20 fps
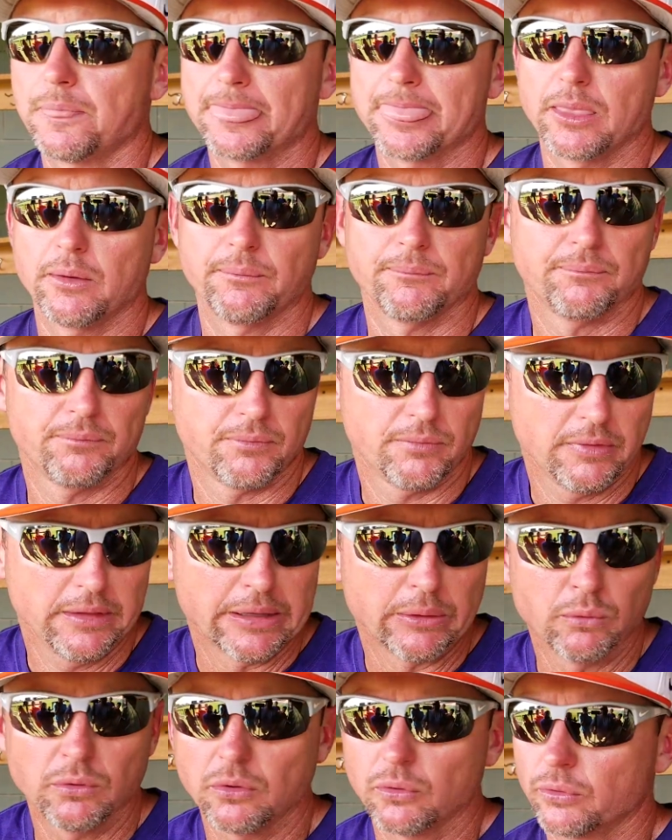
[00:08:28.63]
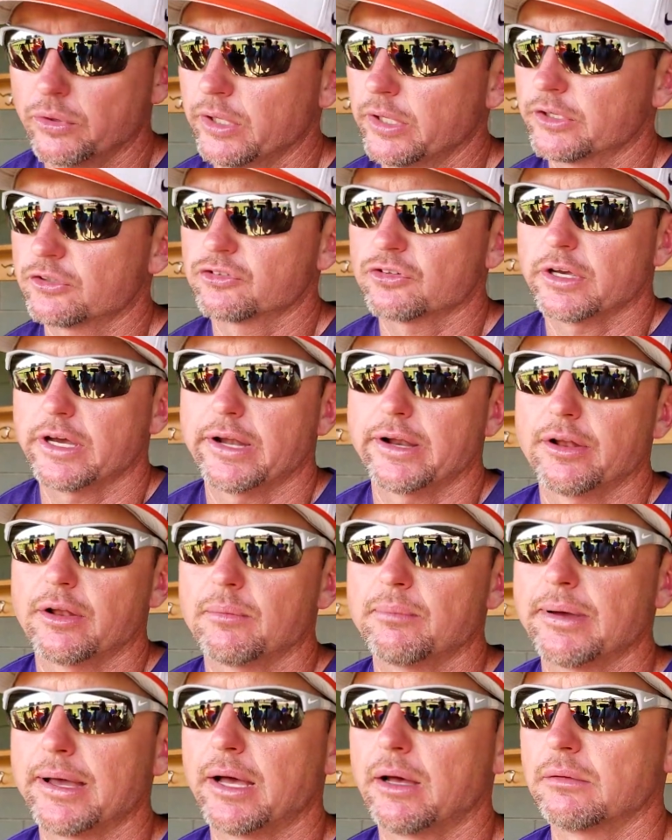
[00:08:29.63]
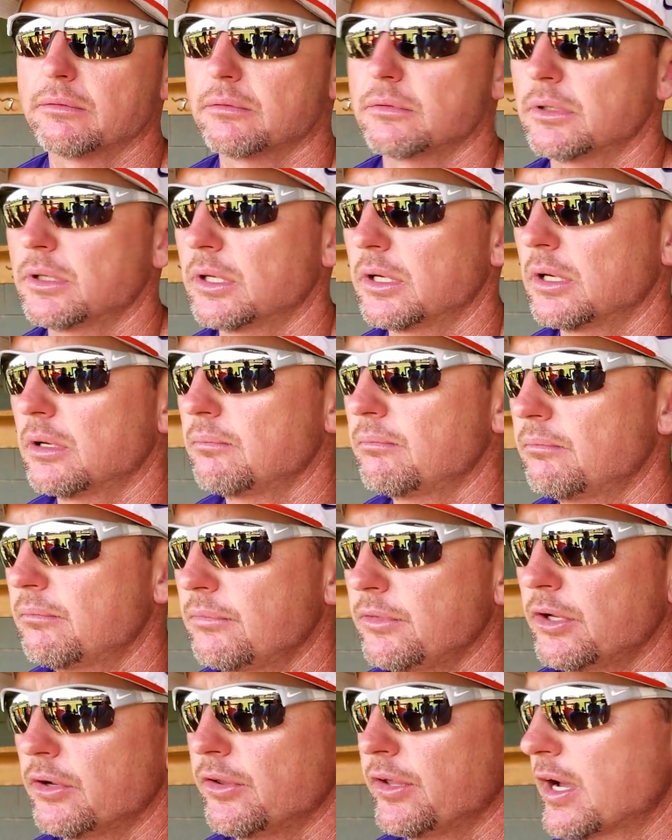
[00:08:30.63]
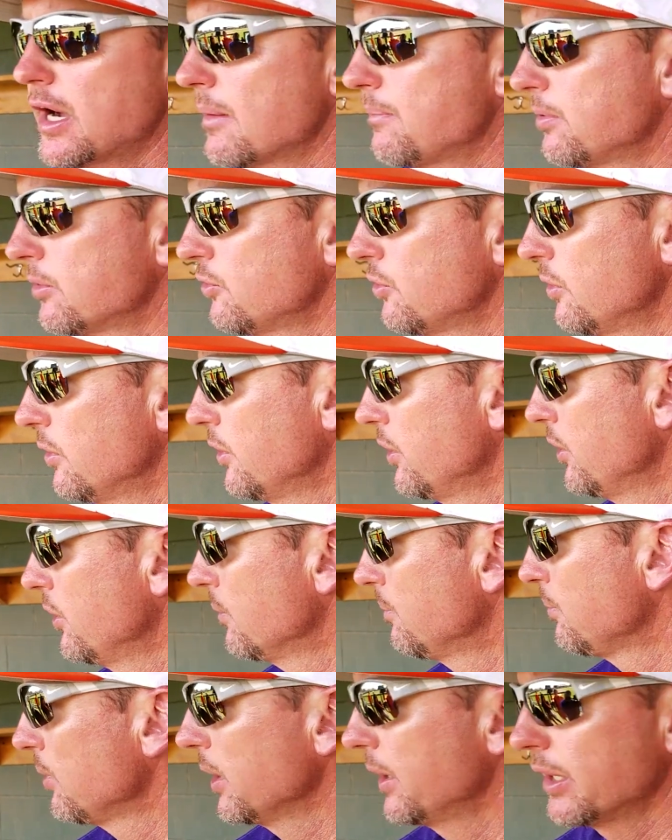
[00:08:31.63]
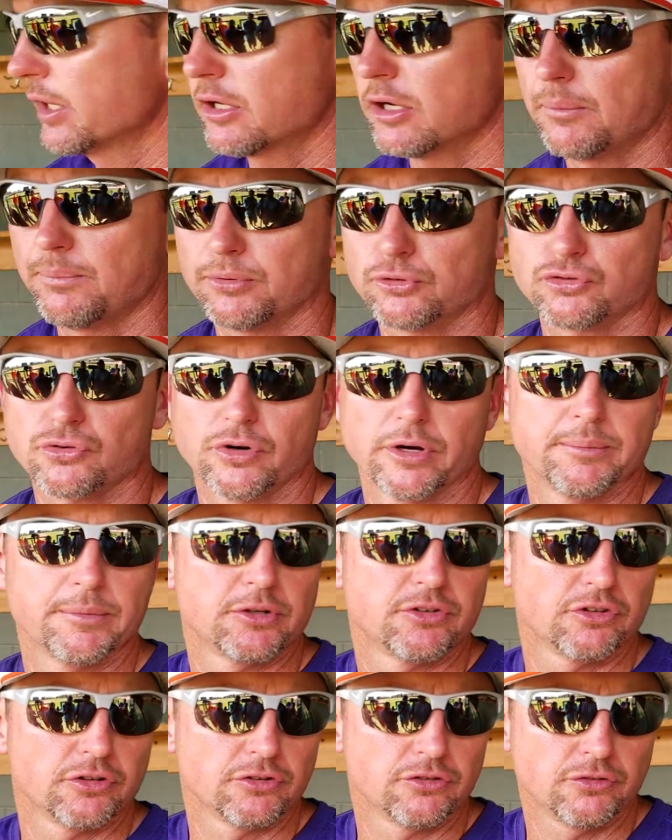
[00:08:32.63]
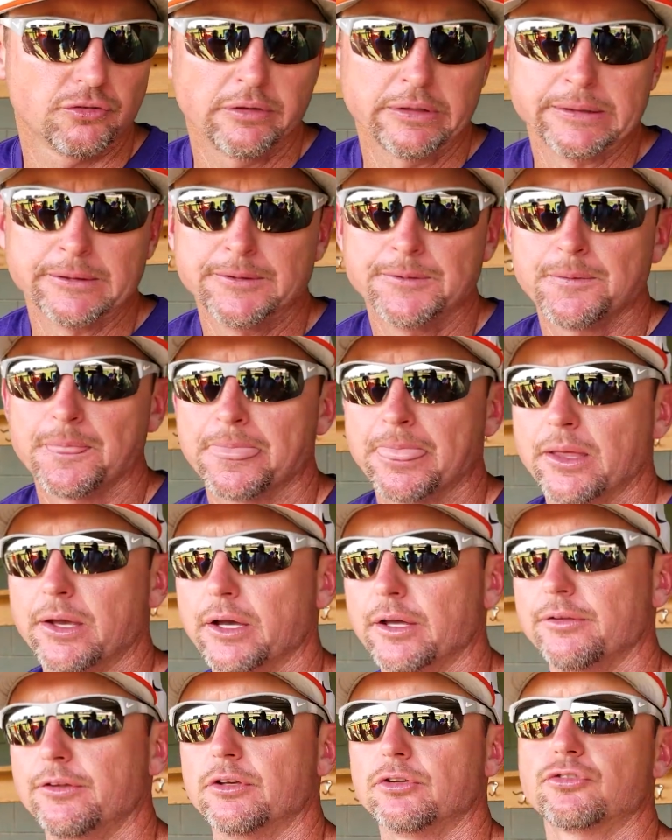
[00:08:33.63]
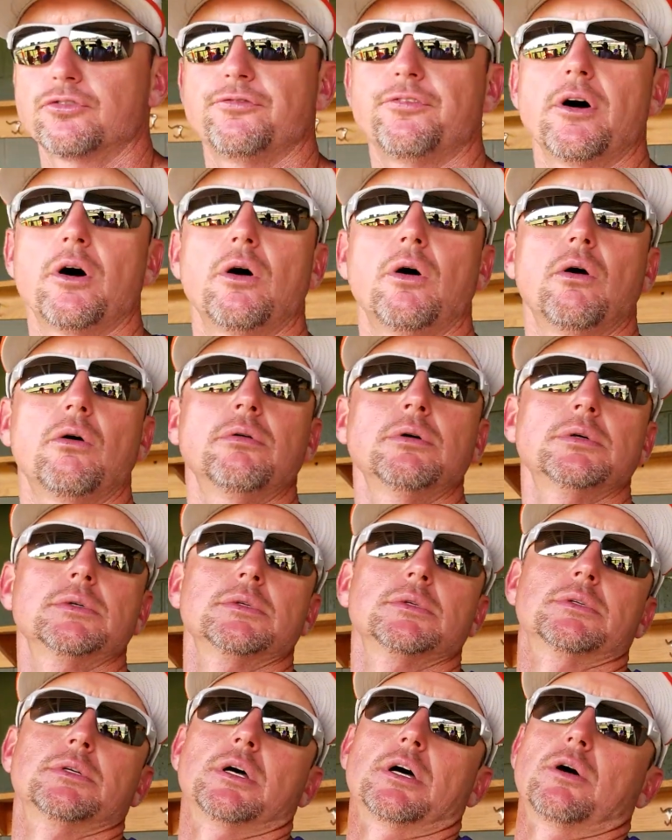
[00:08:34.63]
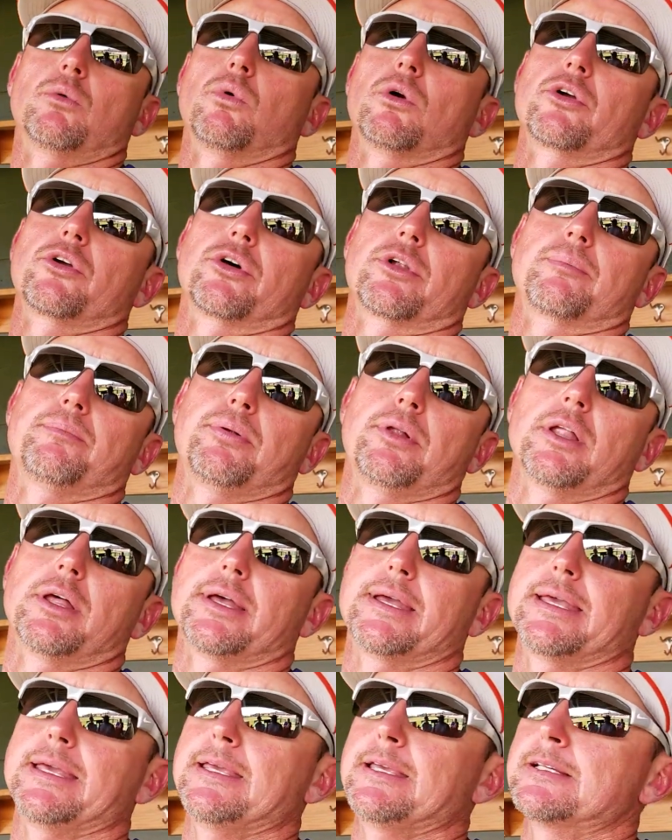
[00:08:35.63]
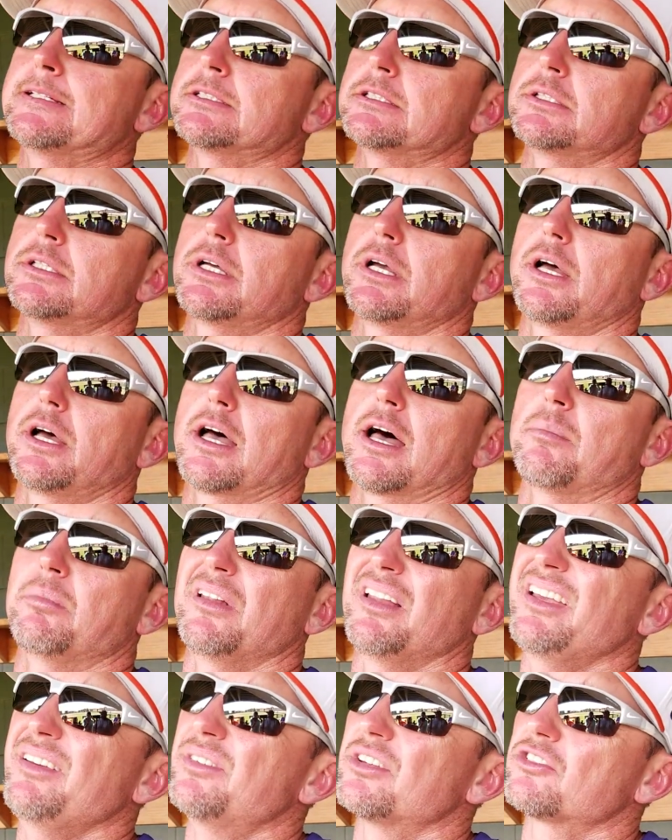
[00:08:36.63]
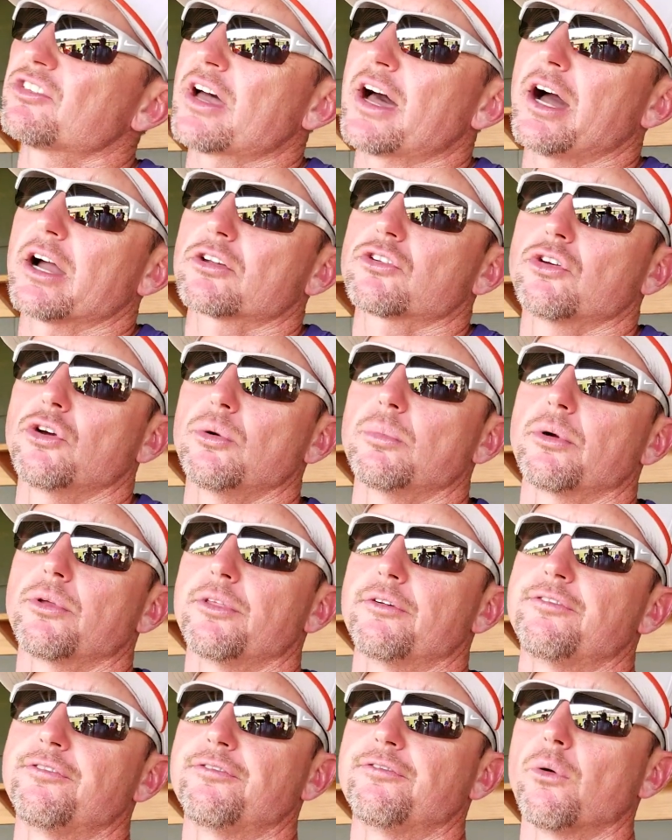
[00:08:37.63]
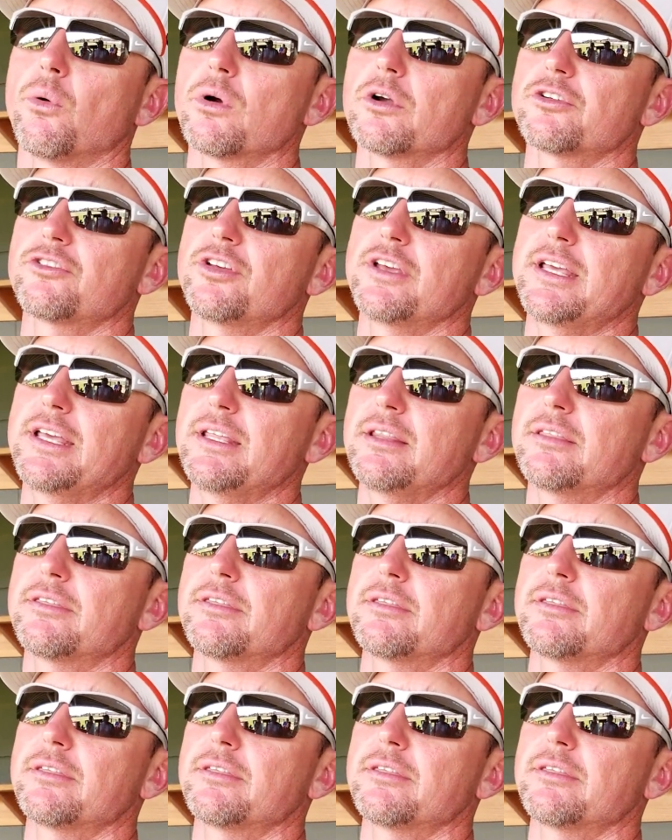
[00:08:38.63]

somebody else. We're really excited about um, you know the opportunity to play a couple scrimmages uh, this fall. Uh, we're going to play, uh, I believe it's October the 14th